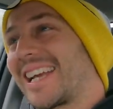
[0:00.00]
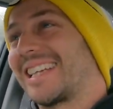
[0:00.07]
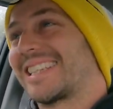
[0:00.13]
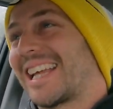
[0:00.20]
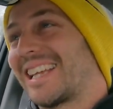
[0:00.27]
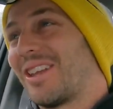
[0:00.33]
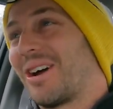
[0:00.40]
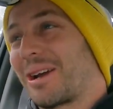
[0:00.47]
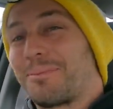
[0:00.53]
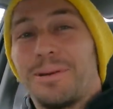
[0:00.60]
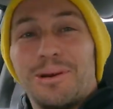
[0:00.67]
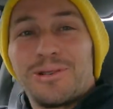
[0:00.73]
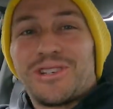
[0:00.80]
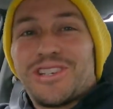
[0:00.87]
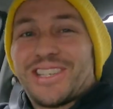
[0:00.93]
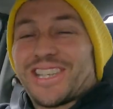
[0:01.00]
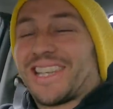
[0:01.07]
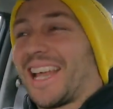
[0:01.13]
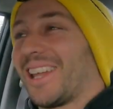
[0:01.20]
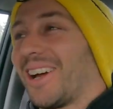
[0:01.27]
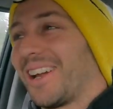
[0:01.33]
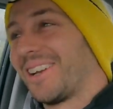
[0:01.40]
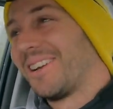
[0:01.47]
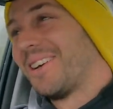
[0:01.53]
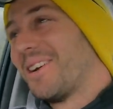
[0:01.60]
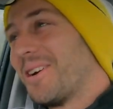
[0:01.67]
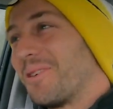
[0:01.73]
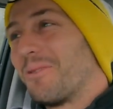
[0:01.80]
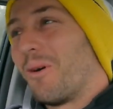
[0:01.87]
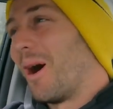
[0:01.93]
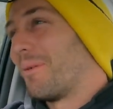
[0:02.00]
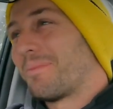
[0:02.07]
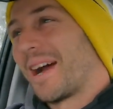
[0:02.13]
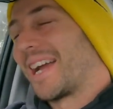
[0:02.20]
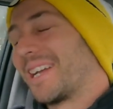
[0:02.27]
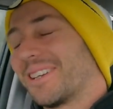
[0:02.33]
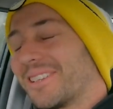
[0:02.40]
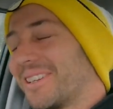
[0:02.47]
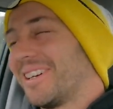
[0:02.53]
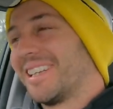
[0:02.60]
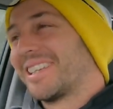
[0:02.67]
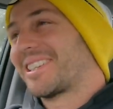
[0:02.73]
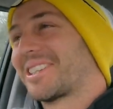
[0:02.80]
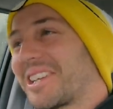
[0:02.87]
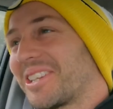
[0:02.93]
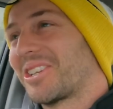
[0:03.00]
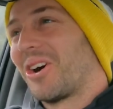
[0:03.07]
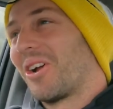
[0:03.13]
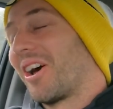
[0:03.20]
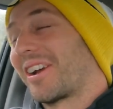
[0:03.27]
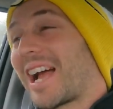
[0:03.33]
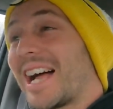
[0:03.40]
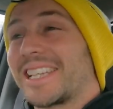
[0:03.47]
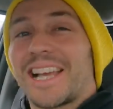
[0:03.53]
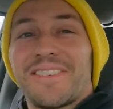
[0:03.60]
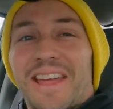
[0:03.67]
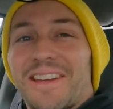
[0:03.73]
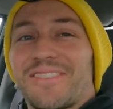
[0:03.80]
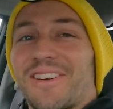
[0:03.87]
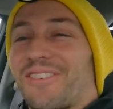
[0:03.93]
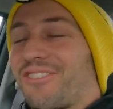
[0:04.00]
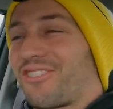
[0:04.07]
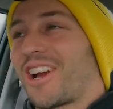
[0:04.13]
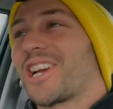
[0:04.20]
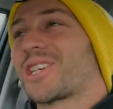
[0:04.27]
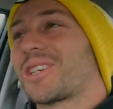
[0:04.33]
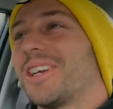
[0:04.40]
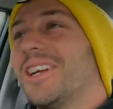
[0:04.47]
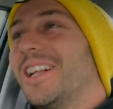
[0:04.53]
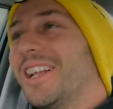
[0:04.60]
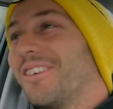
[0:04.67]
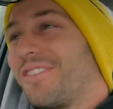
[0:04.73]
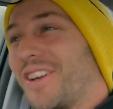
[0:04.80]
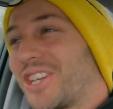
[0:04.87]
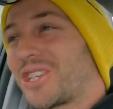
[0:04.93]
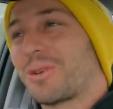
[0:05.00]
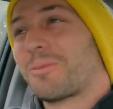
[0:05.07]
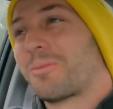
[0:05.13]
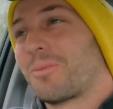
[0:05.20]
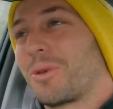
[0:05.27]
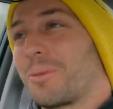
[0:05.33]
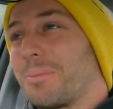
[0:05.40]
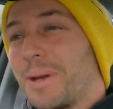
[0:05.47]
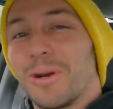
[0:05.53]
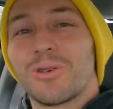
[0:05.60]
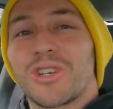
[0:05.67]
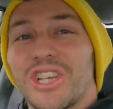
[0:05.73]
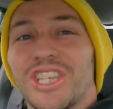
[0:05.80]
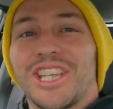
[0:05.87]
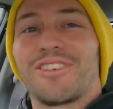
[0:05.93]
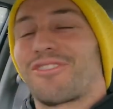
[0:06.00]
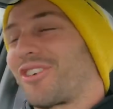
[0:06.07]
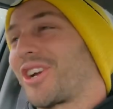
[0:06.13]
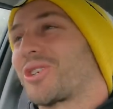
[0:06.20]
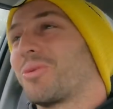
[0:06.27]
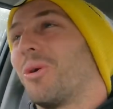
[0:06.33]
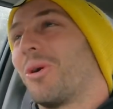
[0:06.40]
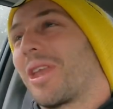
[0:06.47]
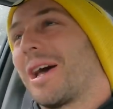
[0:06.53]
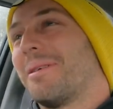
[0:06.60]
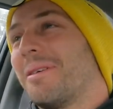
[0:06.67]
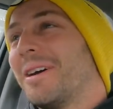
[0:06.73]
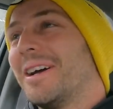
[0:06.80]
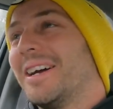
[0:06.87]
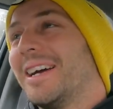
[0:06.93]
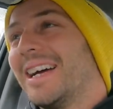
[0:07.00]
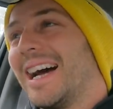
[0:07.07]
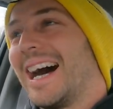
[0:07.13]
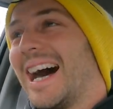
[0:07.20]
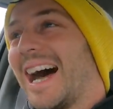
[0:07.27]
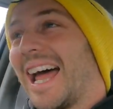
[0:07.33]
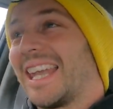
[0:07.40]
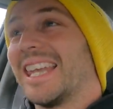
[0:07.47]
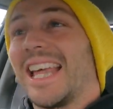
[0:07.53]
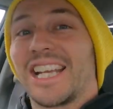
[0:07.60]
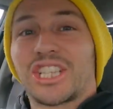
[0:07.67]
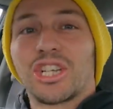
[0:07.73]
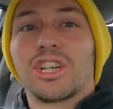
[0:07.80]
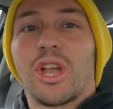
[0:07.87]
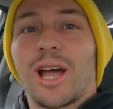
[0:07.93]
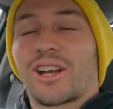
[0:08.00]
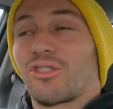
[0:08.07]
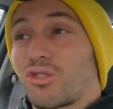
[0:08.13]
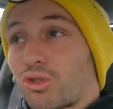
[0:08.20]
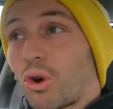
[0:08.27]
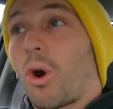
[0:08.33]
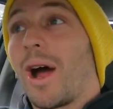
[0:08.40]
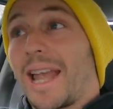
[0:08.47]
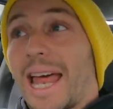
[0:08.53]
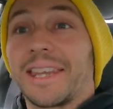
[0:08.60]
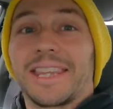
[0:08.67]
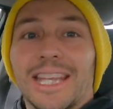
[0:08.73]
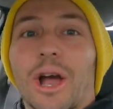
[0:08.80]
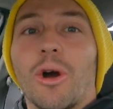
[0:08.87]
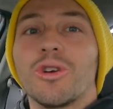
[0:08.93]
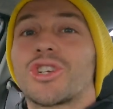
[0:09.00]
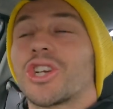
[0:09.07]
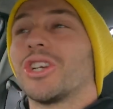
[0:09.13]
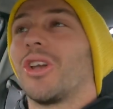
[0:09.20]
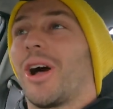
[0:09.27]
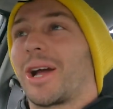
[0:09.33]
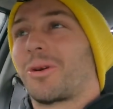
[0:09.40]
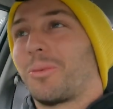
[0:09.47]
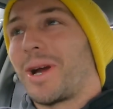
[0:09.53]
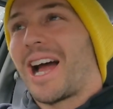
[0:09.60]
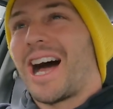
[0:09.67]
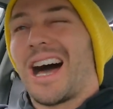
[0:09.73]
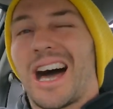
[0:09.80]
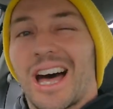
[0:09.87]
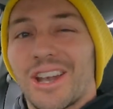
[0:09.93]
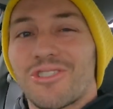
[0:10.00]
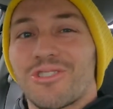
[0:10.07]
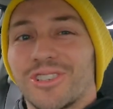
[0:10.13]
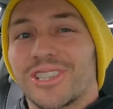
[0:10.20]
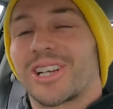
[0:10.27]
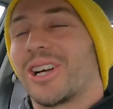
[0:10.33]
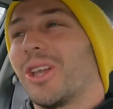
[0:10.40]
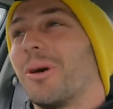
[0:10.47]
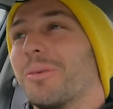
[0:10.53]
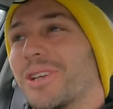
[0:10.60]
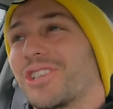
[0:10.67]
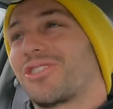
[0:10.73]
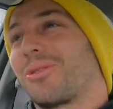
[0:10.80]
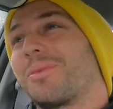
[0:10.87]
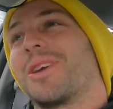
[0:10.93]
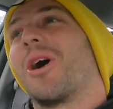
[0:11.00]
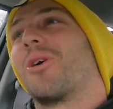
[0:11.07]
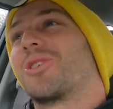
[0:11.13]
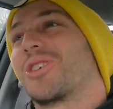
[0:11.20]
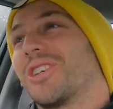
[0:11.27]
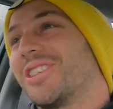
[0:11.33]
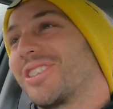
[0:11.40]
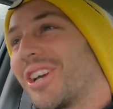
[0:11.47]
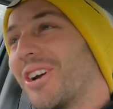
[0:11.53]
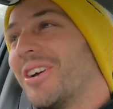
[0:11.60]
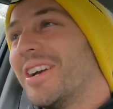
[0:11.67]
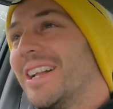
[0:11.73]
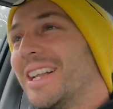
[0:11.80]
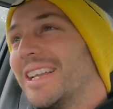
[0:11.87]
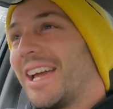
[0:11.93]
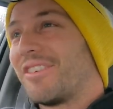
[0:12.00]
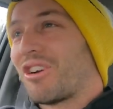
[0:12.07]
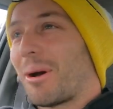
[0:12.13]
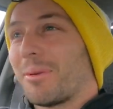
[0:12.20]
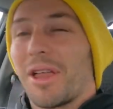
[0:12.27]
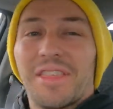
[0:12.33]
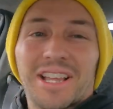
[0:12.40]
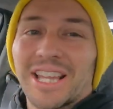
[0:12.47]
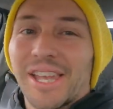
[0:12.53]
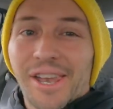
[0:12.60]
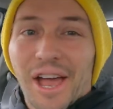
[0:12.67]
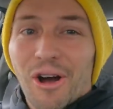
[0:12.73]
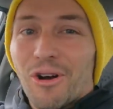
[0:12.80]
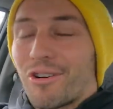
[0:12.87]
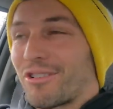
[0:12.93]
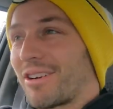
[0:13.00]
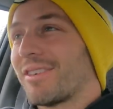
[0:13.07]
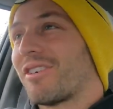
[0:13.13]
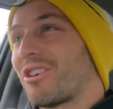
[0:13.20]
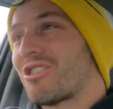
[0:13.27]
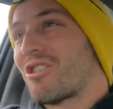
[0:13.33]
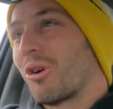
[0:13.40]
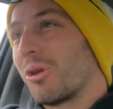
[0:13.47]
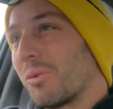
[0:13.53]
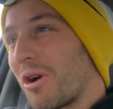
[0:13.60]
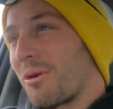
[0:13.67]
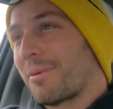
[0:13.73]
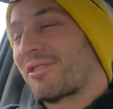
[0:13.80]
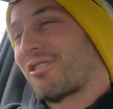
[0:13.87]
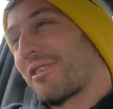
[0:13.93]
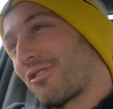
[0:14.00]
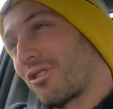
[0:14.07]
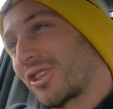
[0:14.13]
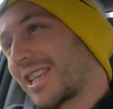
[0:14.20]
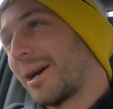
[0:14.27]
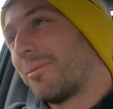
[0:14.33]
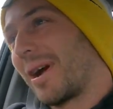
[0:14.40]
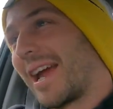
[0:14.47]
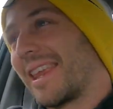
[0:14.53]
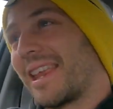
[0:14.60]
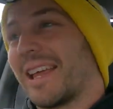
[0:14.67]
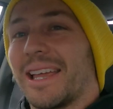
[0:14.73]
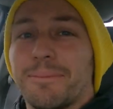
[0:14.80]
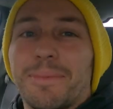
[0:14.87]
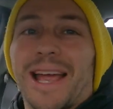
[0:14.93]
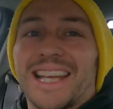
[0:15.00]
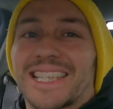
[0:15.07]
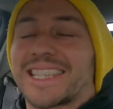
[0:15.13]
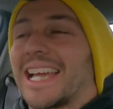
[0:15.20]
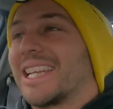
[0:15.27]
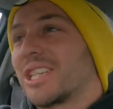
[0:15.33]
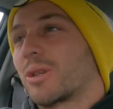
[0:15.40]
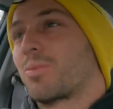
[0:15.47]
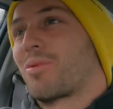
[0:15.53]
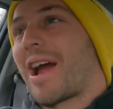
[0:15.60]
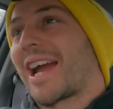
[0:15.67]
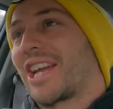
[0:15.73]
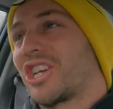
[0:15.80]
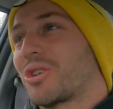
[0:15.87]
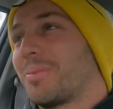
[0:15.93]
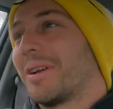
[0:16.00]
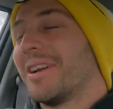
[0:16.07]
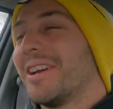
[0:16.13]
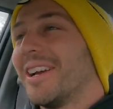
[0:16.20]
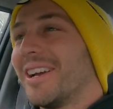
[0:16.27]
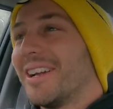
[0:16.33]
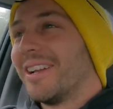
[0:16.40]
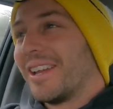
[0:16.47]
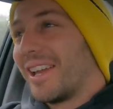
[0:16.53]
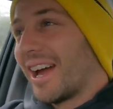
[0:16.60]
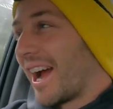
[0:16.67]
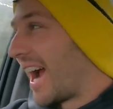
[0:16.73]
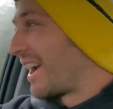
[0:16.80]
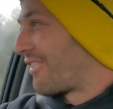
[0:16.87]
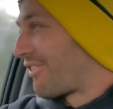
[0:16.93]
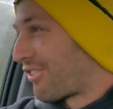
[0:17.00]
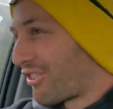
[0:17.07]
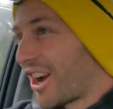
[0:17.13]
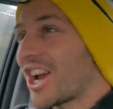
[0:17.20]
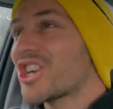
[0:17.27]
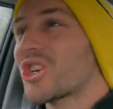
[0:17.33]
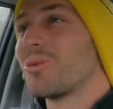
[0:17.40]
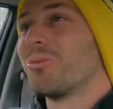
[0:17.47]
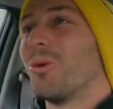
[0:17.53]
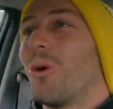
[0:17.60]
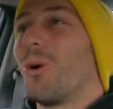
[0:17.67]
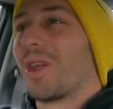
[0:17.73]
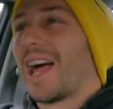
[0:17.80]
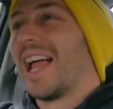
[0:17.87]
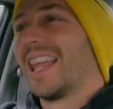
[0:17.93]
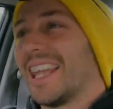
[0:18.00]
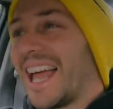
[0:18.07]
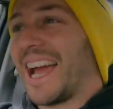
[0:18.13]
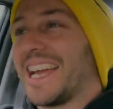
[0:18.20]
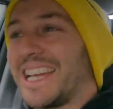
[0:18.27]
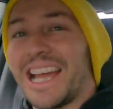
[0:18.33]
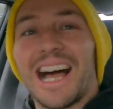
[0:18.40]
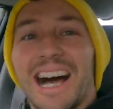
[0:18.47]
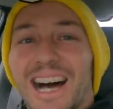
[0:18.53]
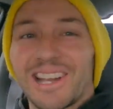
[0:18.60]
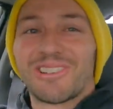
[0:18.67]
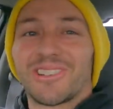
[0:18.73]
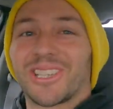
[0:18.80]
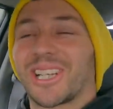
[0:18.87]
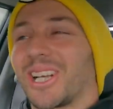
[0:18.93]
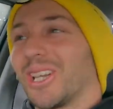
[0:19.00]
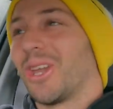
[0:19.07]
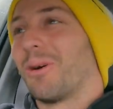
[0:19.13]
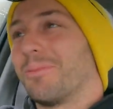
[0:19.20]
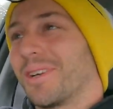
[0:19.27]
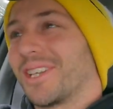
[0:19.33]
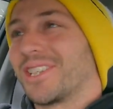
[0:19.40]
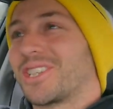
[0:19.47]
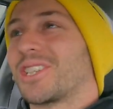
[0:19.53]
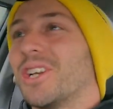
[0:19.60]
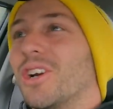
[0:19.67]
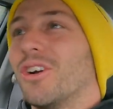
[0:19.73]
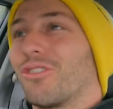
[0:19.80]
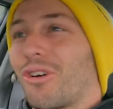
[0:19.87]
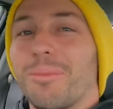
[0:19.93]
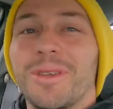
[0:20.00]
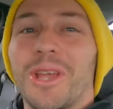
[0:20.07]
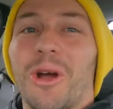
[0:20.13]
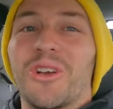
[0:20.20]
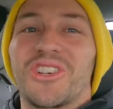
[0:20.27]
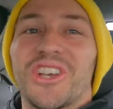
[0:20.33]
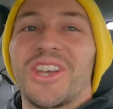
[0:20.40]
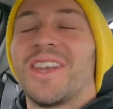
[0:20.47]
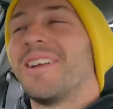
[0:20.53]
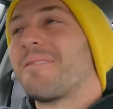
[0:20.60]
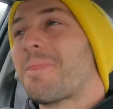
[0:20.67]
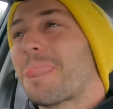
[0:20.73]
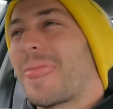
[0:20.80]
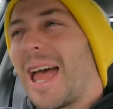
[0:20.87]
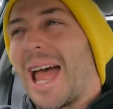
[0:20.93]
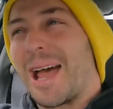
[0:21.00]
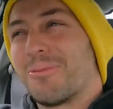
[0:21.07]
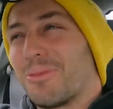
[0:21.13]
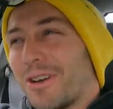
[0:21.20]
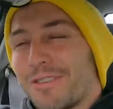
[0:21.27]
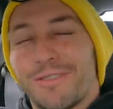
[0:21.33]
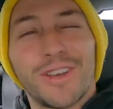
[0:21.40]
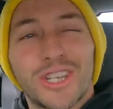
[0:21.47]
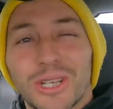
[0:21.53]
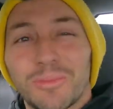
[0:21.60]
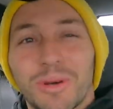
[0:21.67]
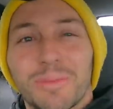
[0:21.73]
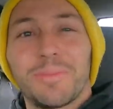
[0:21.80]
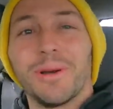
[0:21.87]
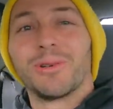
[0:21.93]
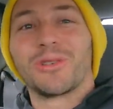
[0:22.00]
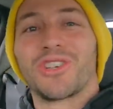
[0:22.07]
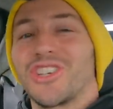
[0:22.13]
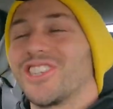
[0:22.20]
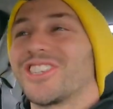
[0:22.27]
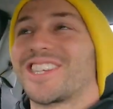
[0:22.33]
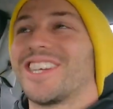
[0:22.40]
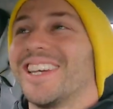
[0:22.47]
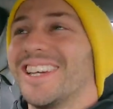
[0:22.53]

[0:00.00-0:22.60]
Is they like pilchards and they like whitebait. It's odd. I can't say I've ever fished with pilchards in fresh water, unless you're like right at the ocean. Like, we are hundreds of kilometers from the ocean, so if you're up like the Glenelg River or the Werribee River or somewhere, it makes sense, it's brackish. But a freshwater lake, hundreds of kilometers from the ocean, and we're fishing with pilchards.